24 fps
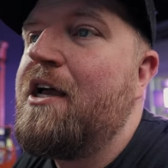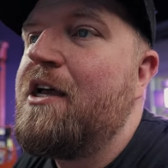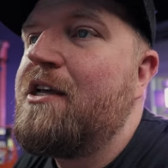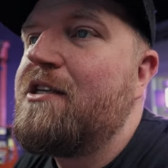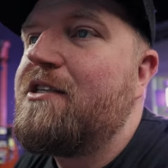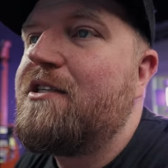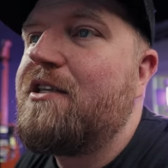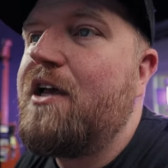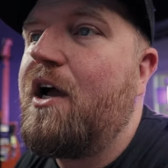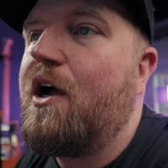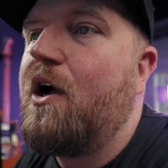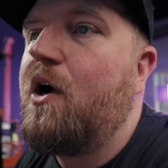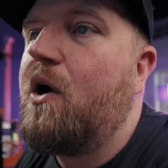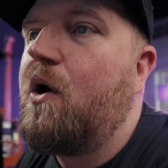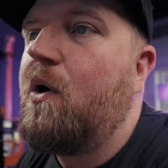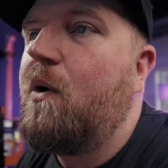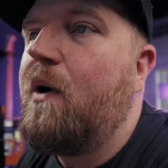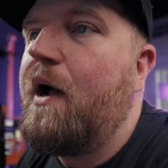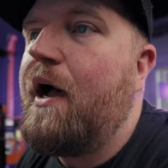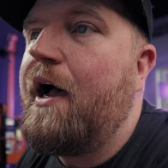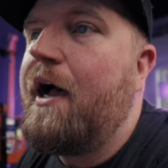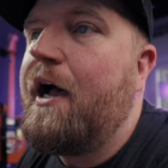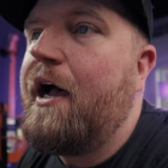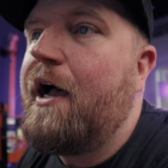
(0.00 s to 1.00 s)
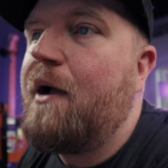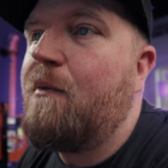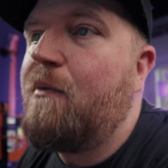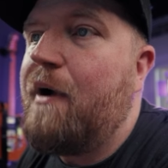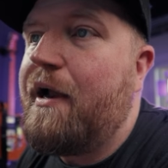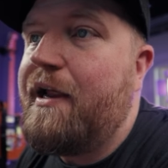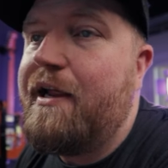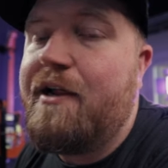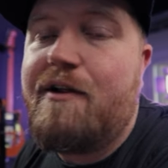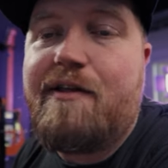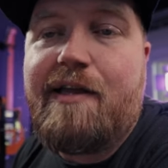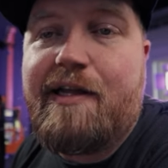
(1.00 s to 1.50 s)
So uh,
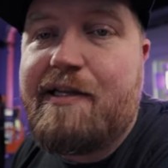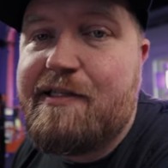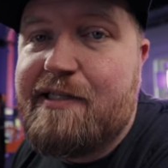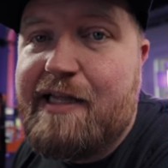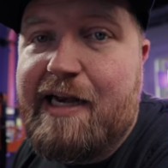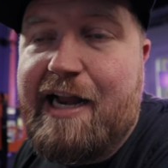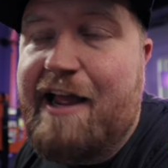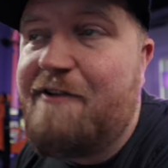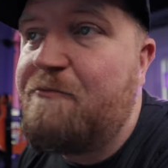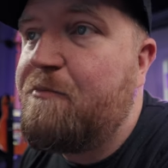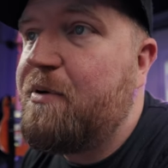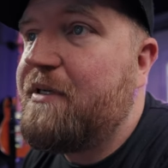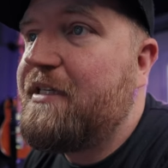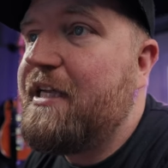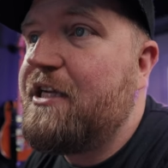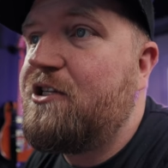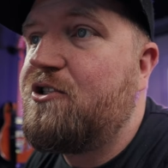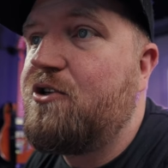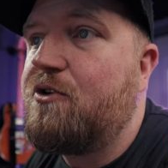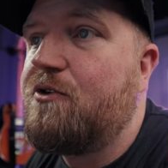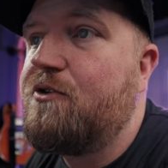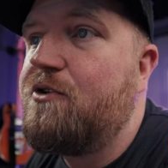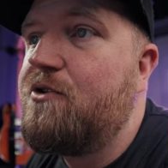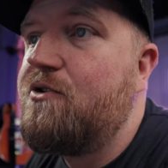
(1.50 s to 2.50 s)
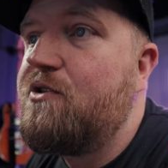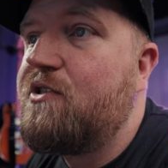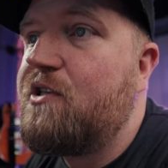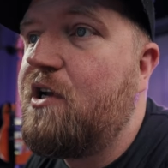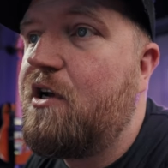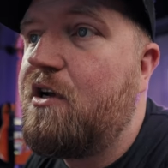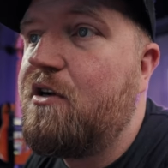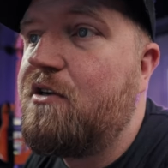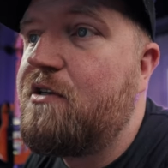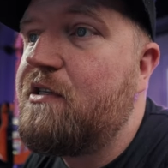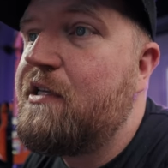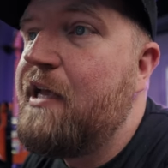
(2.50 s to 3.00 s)
right here, like I said, I have potential new
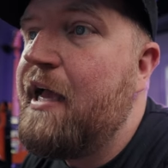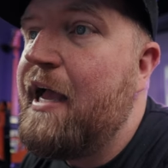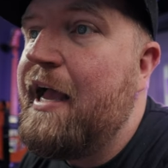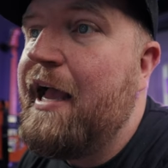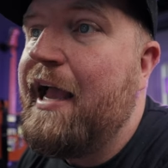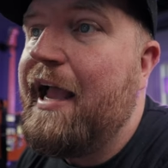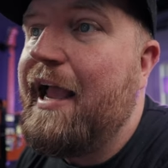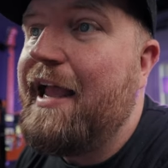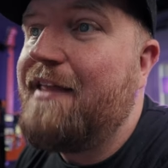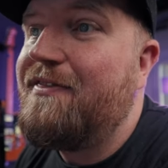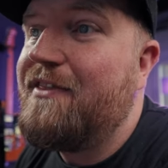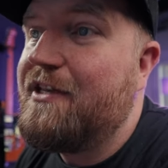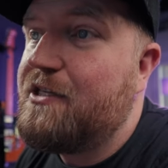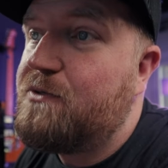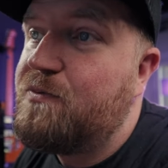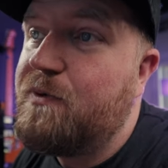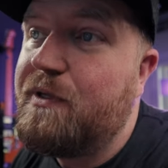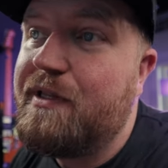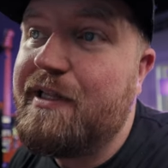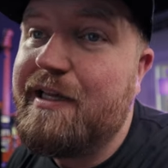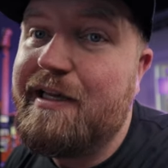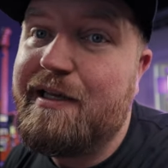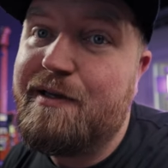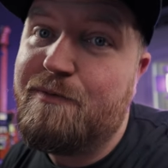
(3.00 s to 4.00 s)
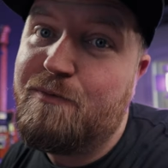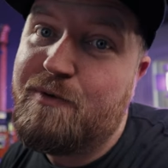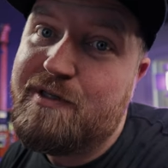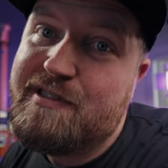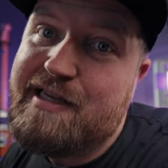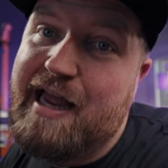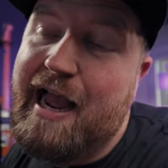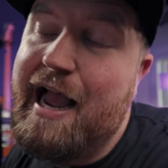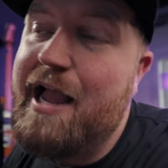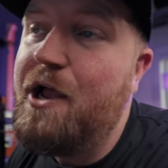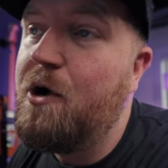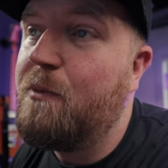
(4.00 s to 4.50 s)
songs, and this really was
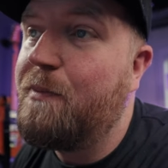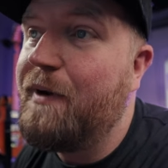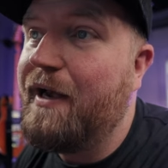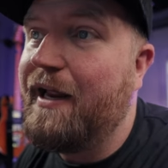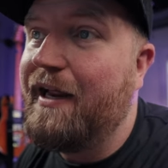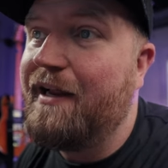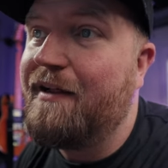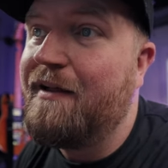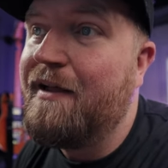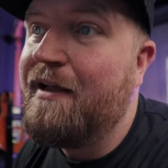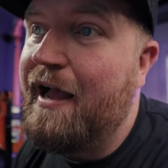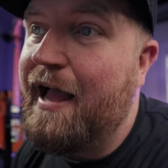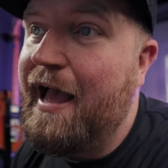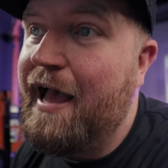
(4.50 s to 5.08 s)
eye-opening.